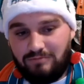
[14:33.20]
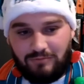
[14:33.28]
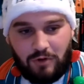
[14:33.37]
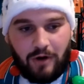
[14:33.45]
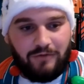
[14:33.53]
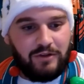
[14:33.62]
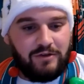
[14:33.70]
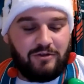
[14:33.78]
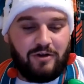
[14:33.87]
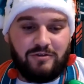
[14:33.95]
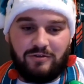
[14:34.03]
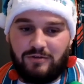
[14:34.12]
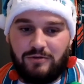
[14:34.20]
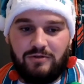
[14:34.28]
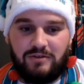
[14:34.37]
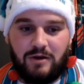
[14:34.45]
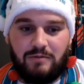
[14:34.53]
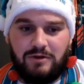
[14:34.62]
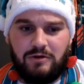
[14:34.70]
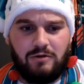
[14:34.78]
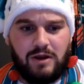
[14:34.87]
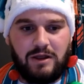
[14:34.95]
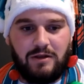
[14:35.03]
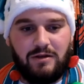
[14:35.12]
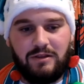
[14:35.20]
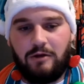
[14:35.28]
Hopefully Chargers lose. That'll be great.